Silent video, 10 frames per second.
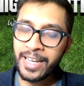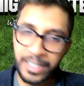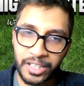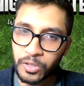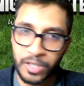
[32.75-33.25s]

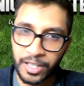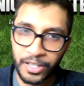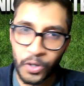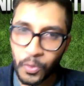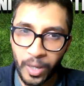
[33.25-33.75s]
And then you
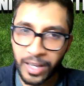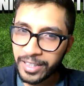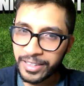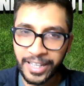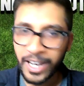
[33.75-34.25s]
suddenly go
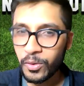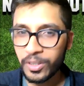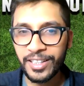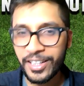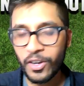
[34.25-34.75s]
1-0 down
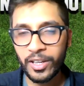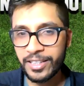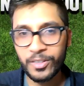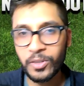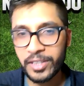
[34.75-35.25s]
early on
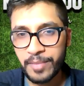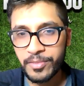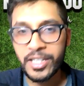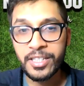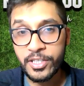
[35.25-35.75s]
and the whole game
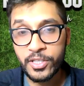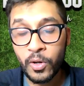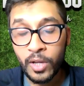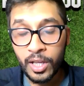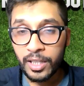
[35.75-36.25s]
changes. So